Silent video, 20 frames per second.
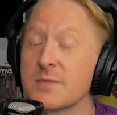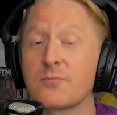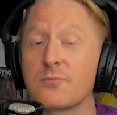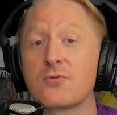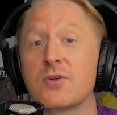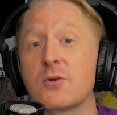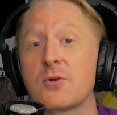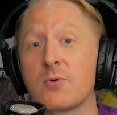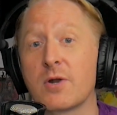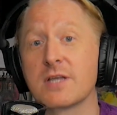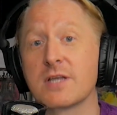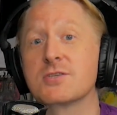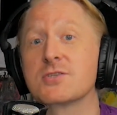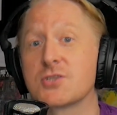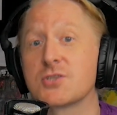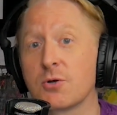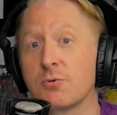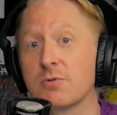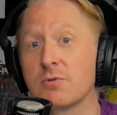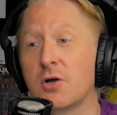the print run is
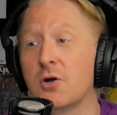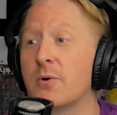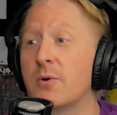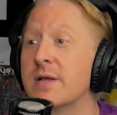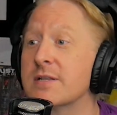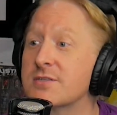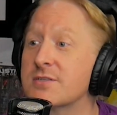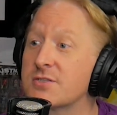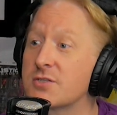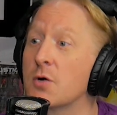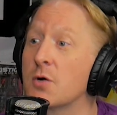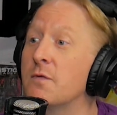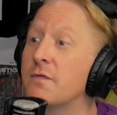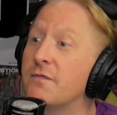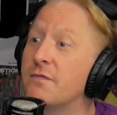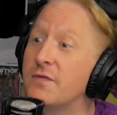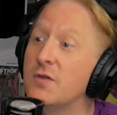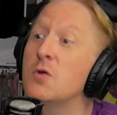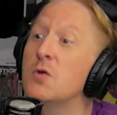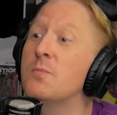so low and so
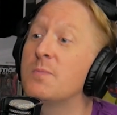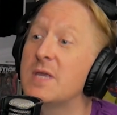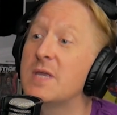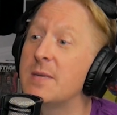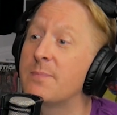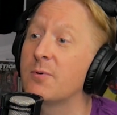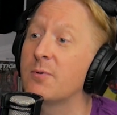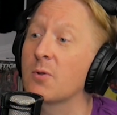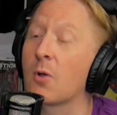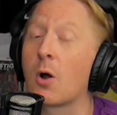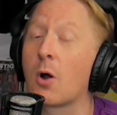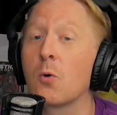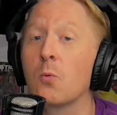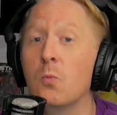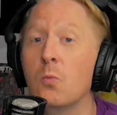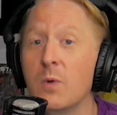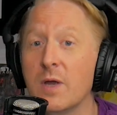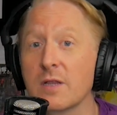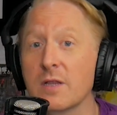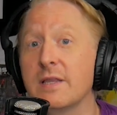few people are
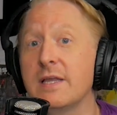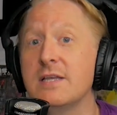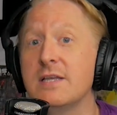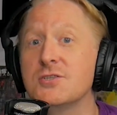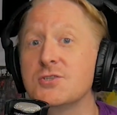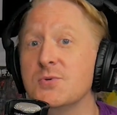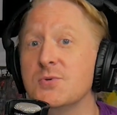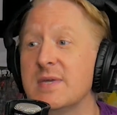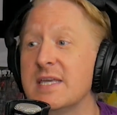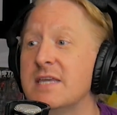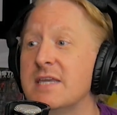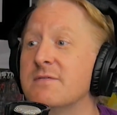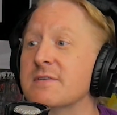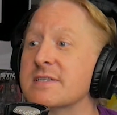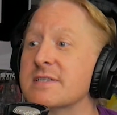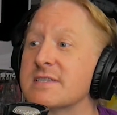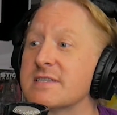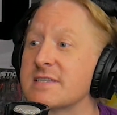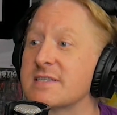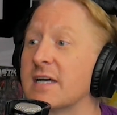willing to
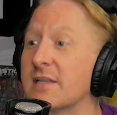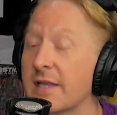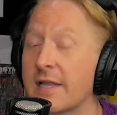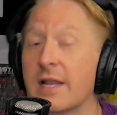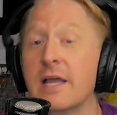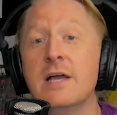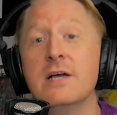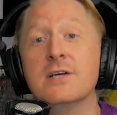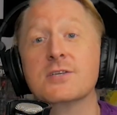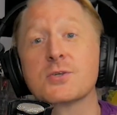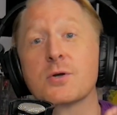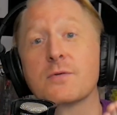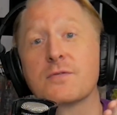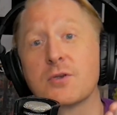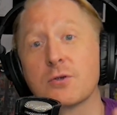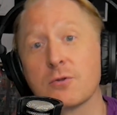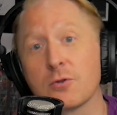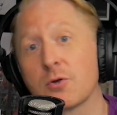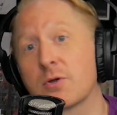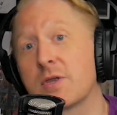even sell it. So if
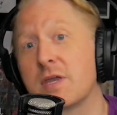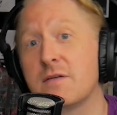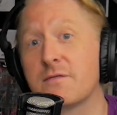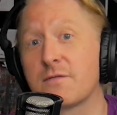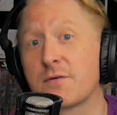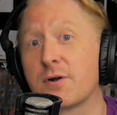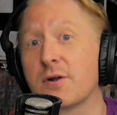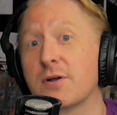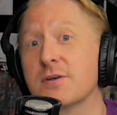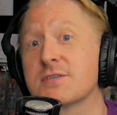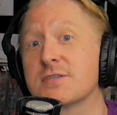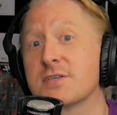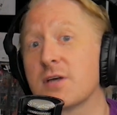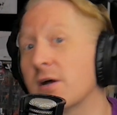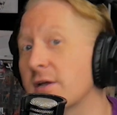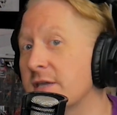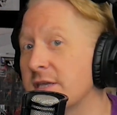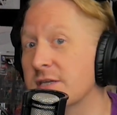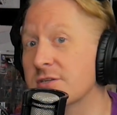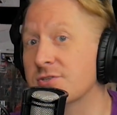you're looking for
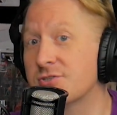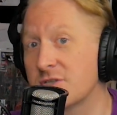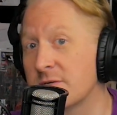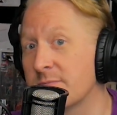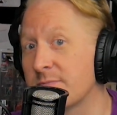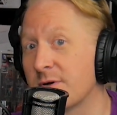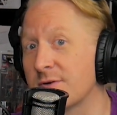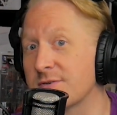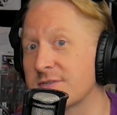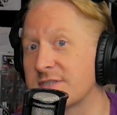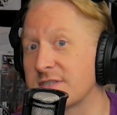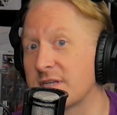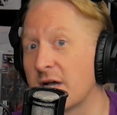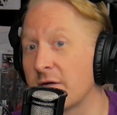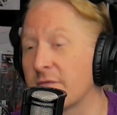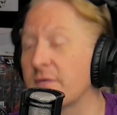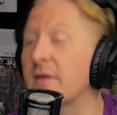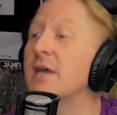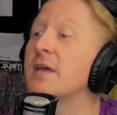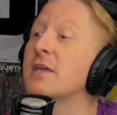Usagi Yojimbo
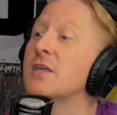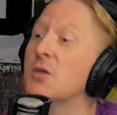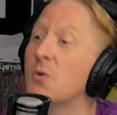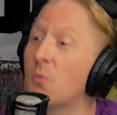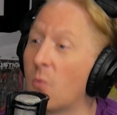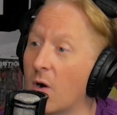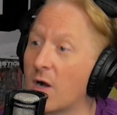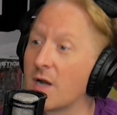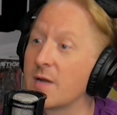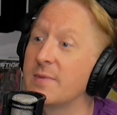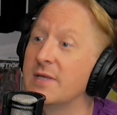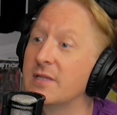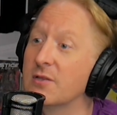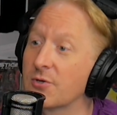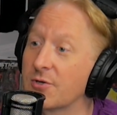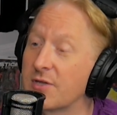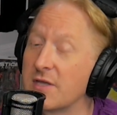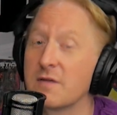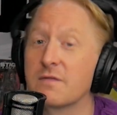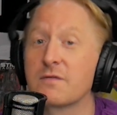stuff, you want to be
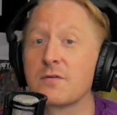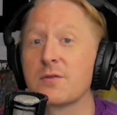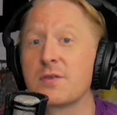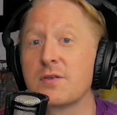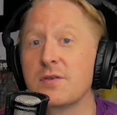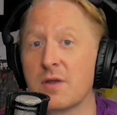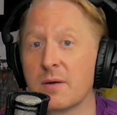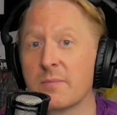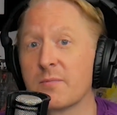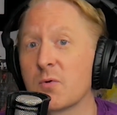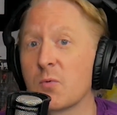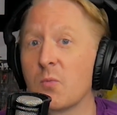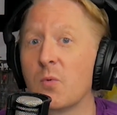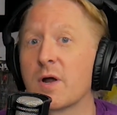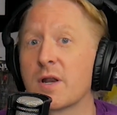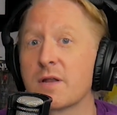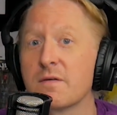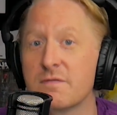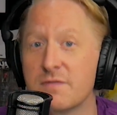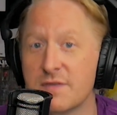looking for the
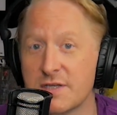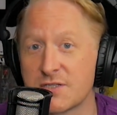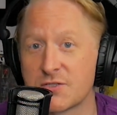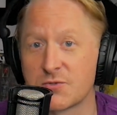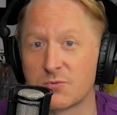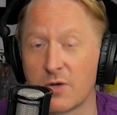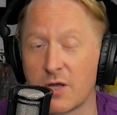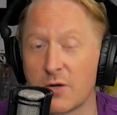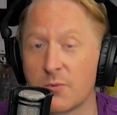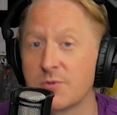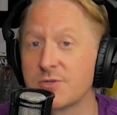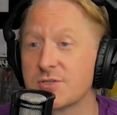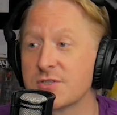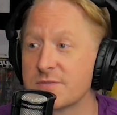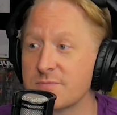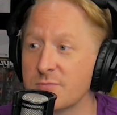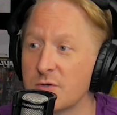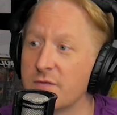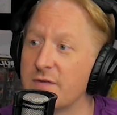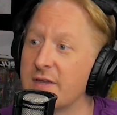#1 of this run, which
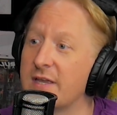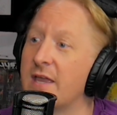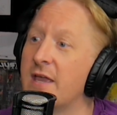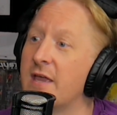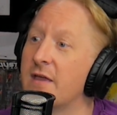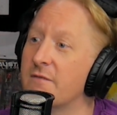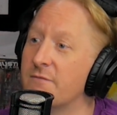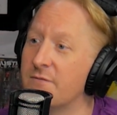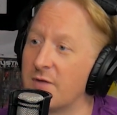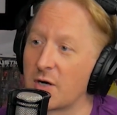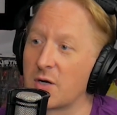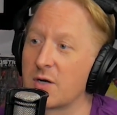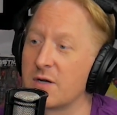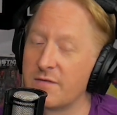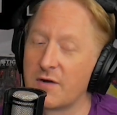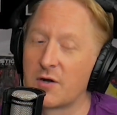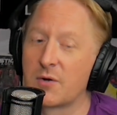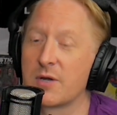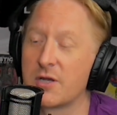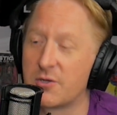is moving very,
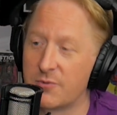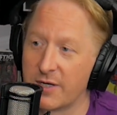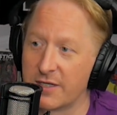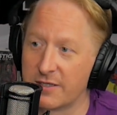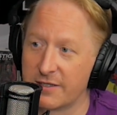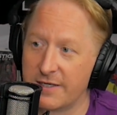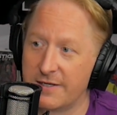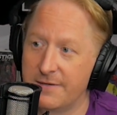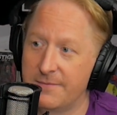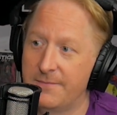very quickly.